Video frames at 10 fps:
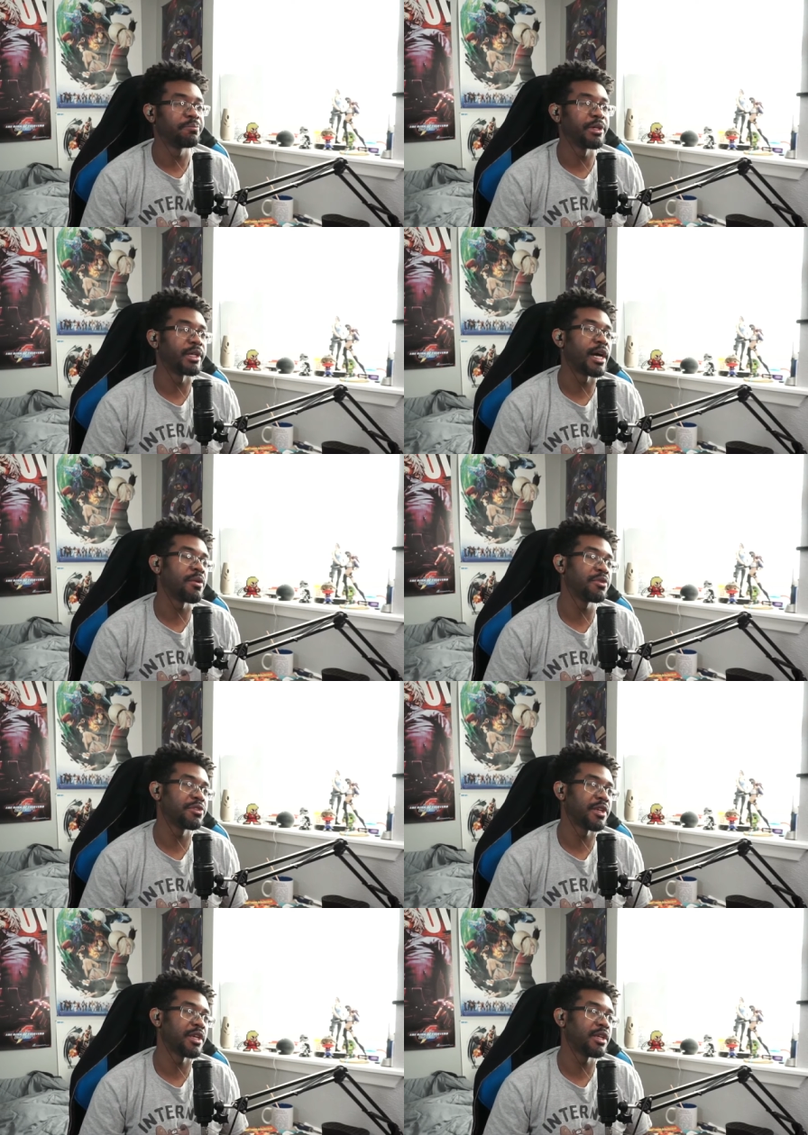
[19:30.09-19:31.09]
But I will
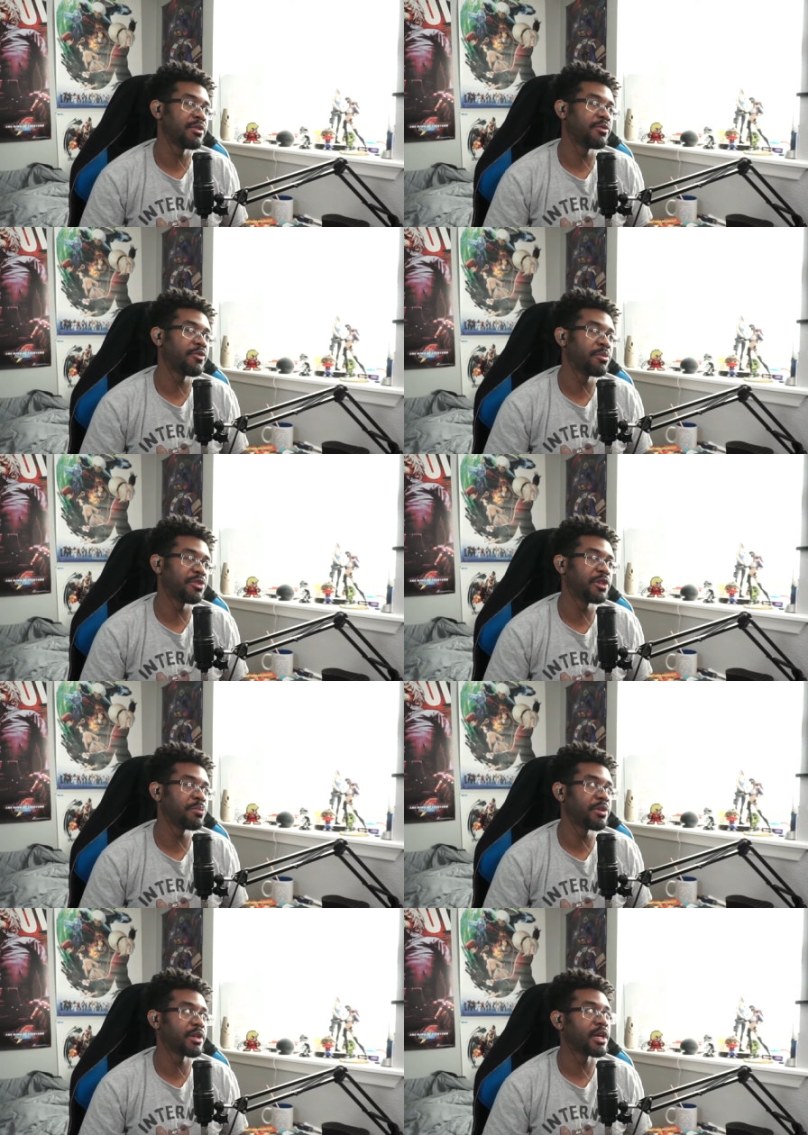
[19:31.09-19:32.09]
say, from a single
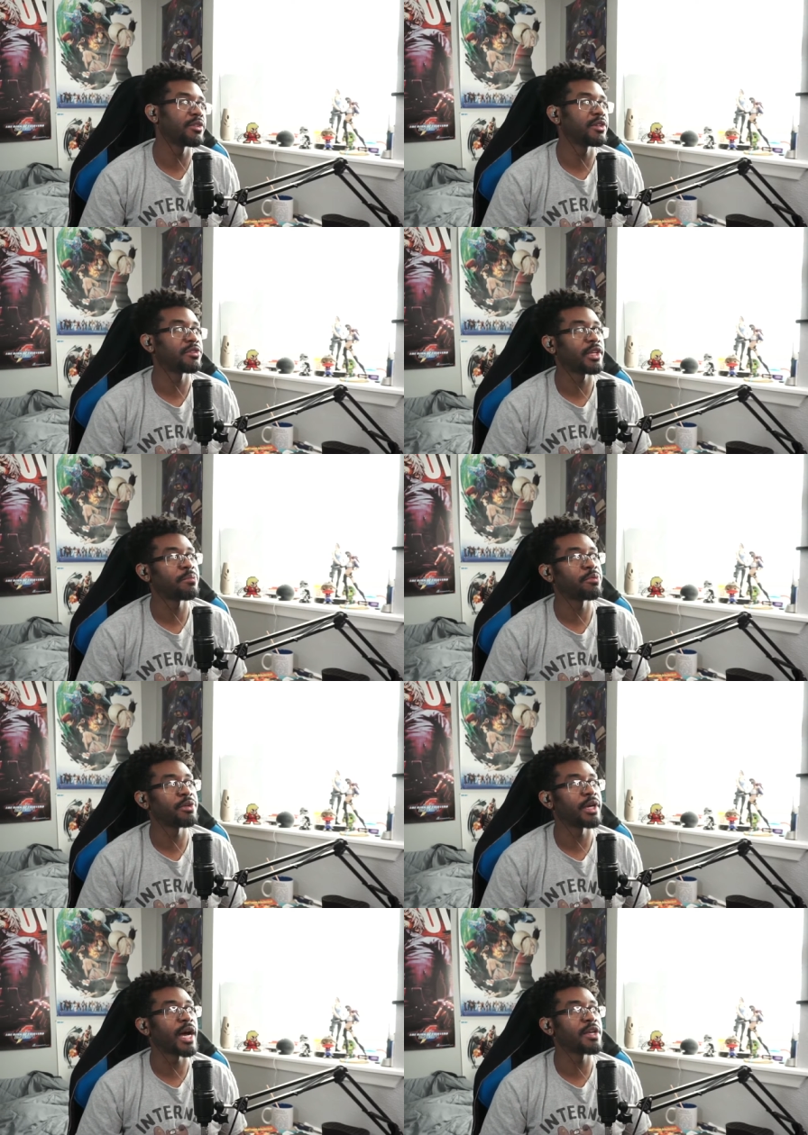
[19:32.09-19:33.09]
player content
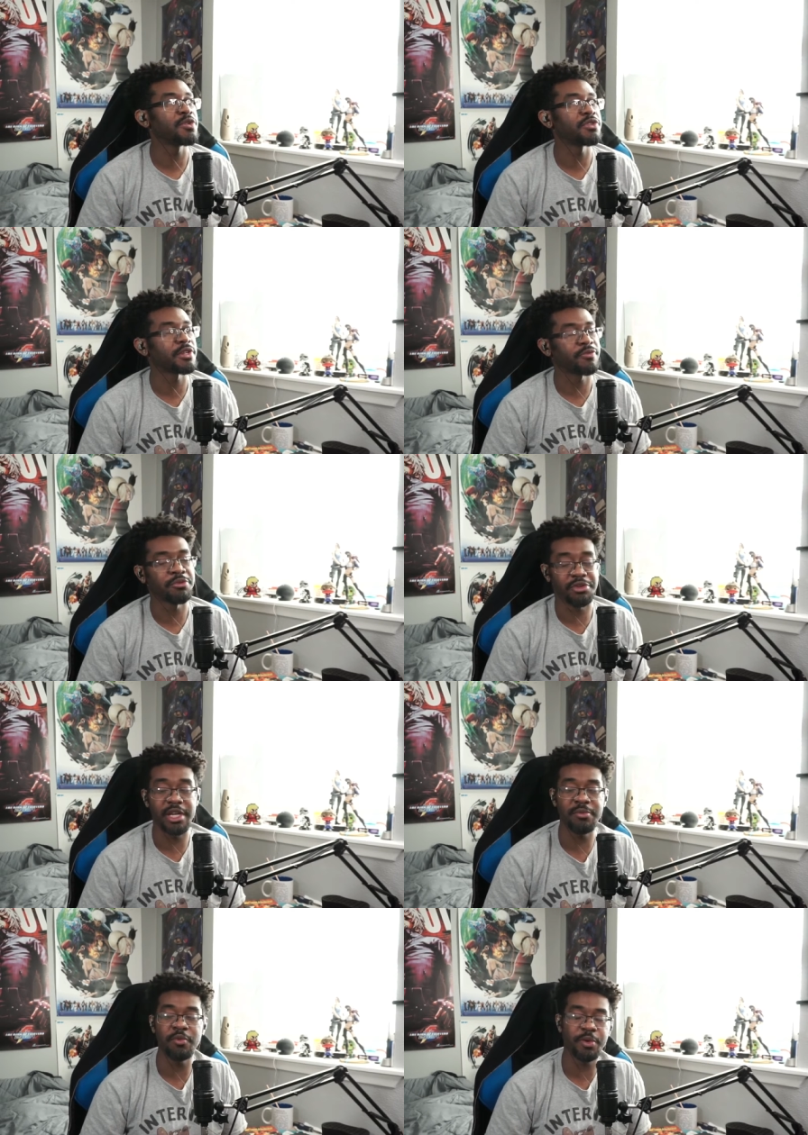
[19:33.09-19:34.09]
standpoint, I'll use it from
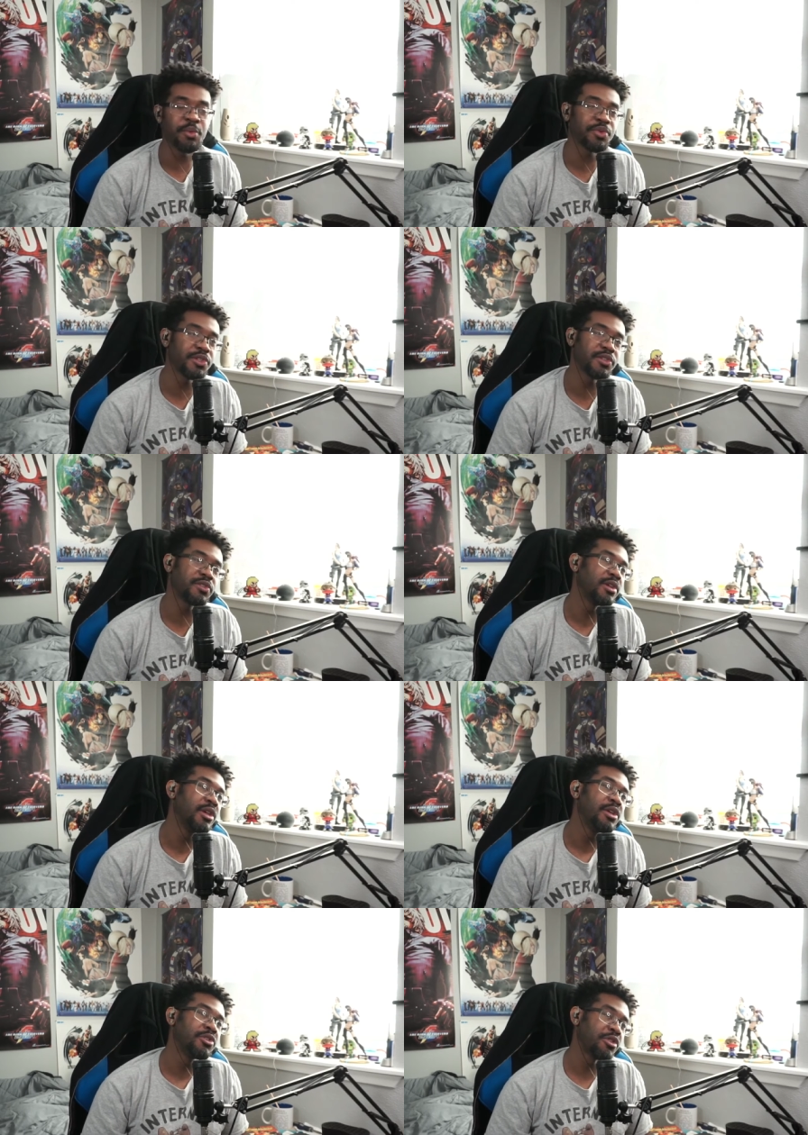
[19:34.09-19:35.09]
training mode purposes.
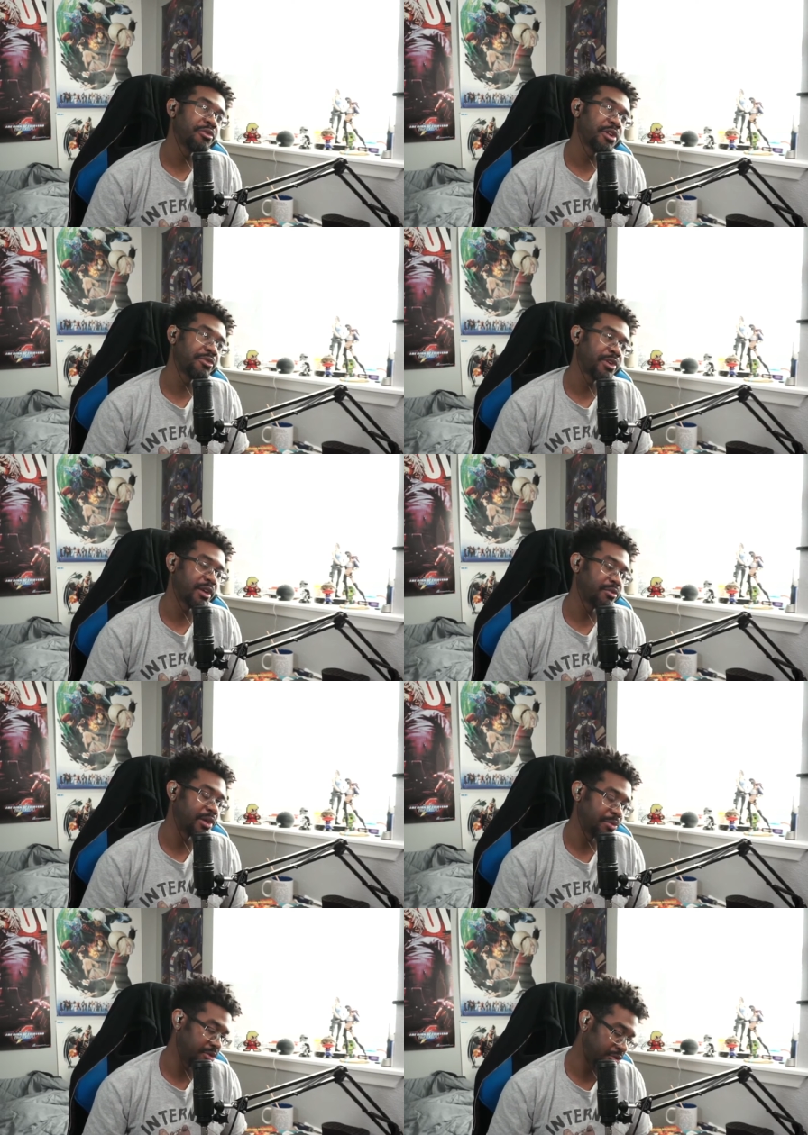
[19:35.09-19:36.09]
Street Fighter five
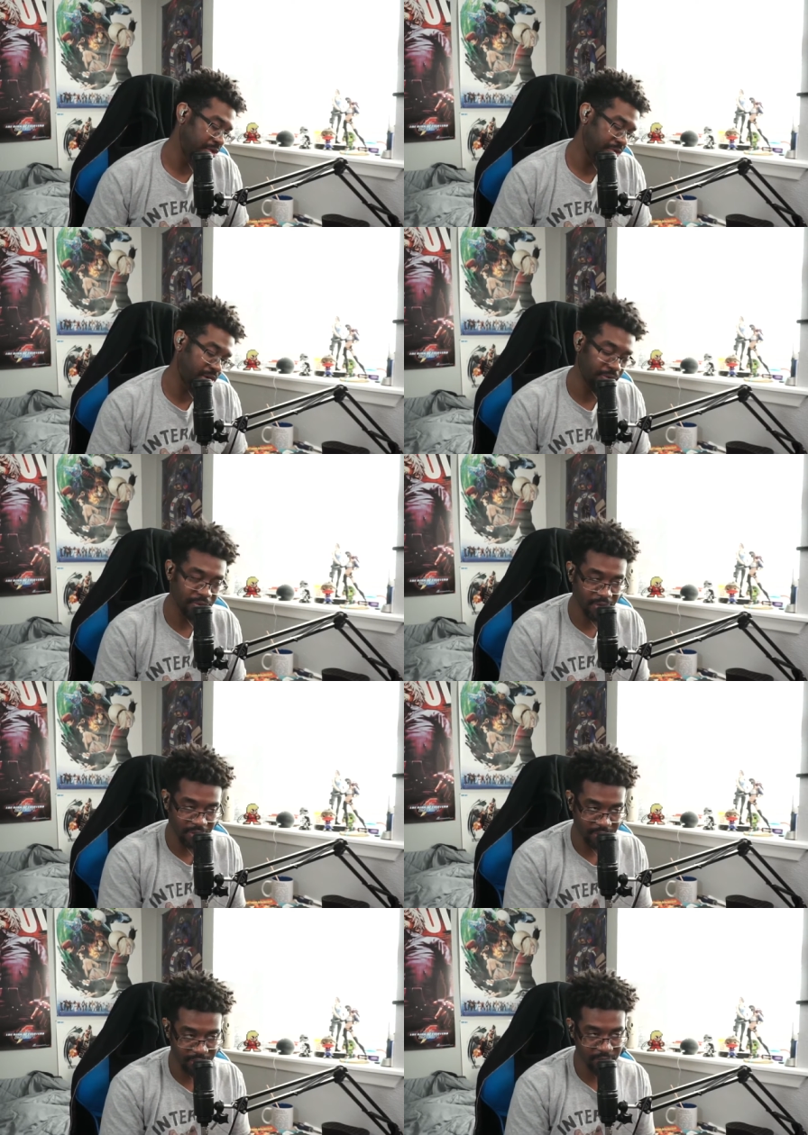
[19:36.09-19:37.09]
dumps through Street Fighter four
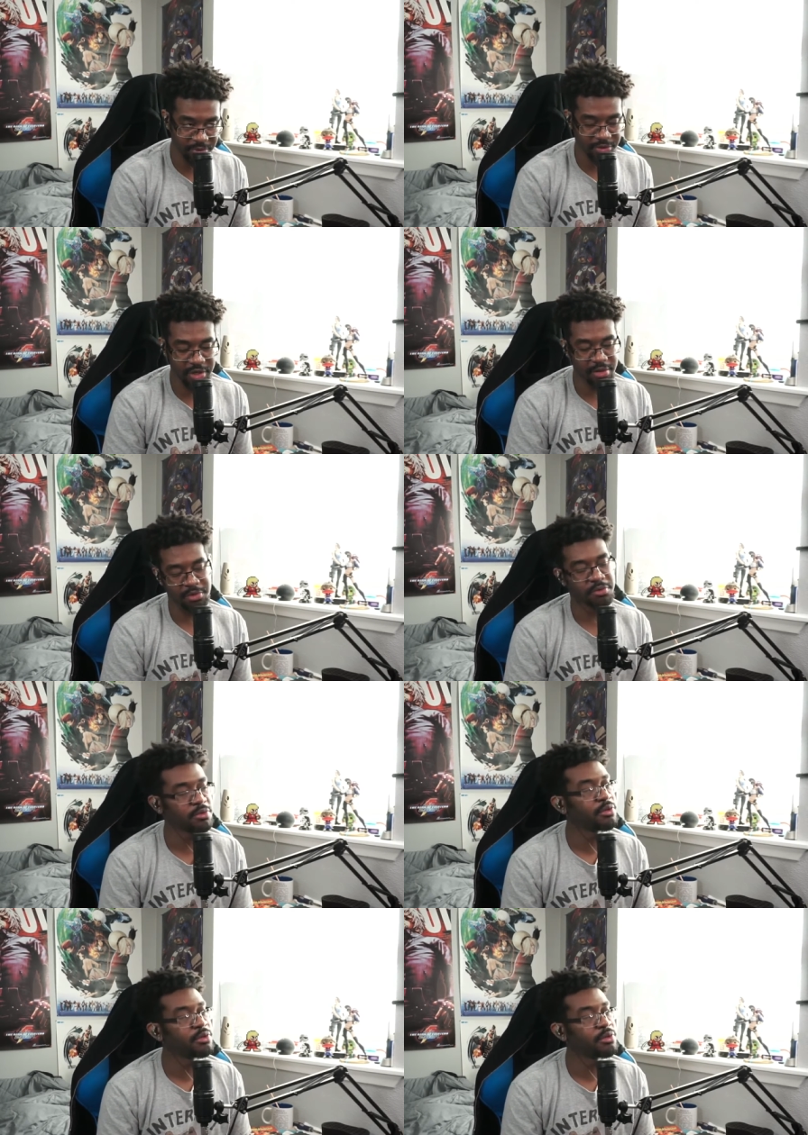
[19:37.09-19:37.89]
in terms of training mode.